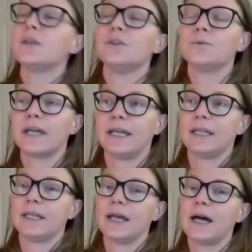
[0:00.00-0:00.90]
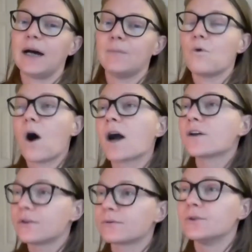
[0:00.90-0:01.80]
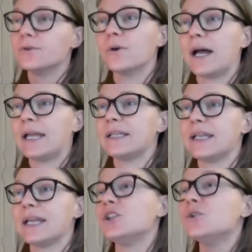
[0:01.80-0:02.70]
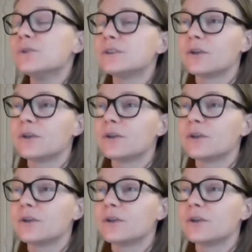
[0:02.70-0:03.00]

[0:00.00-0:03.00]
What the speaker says: You can walk through and use